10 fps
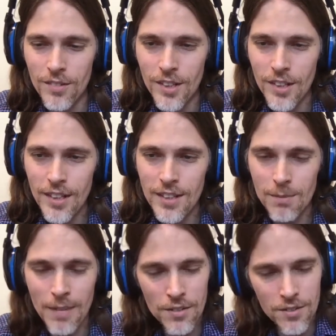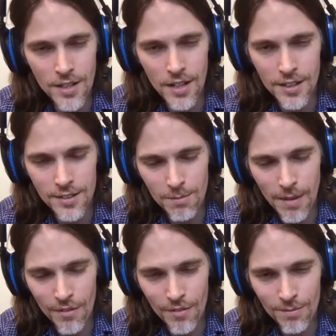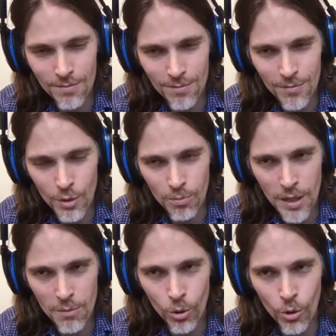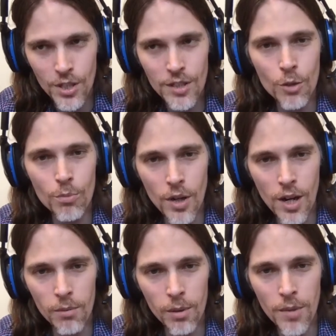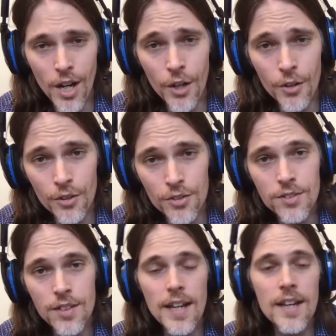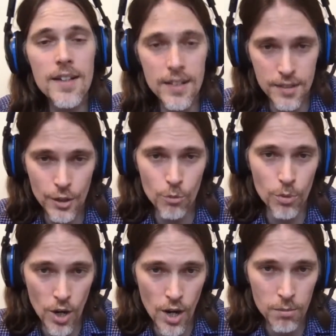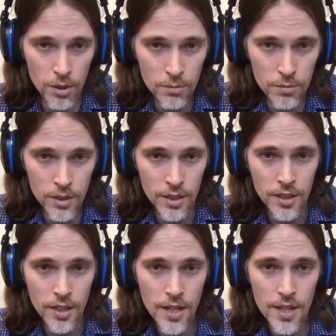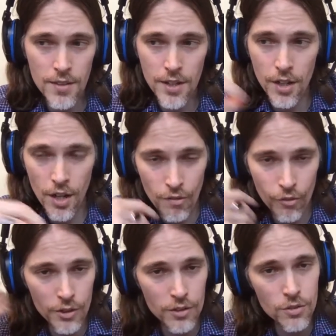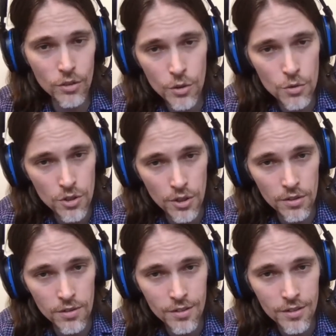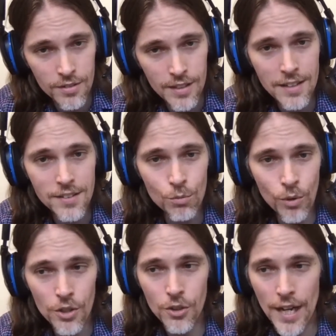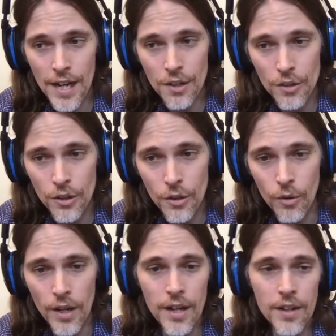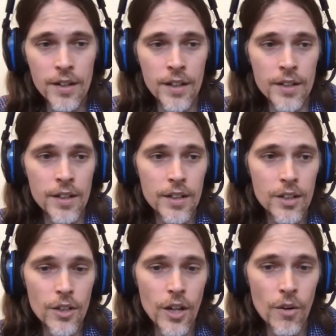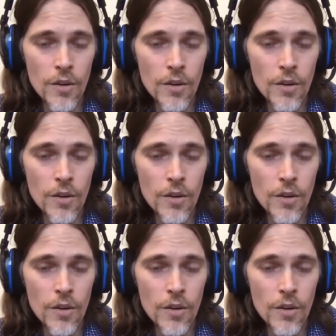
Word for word: it's about selling. It's about, you know, pinpointing their problem, understanding their problem, and then offering a solution. Mm-hmm. That's what you got to do. And, you know,